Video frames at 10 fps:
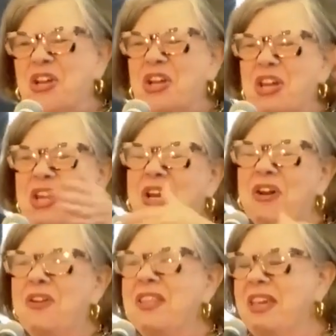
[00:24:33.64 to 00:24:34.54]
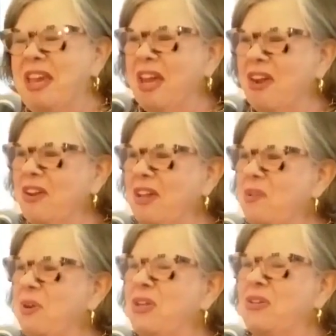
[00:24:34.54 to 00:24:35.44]
You're going to go to the
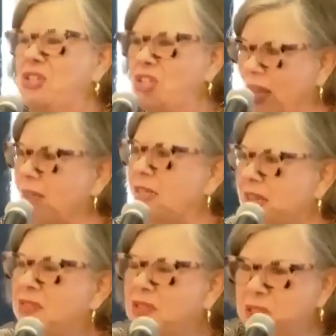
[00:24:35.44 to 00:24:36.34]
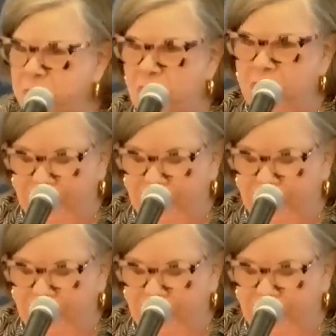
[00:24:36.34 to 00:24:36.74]
area where you checked in this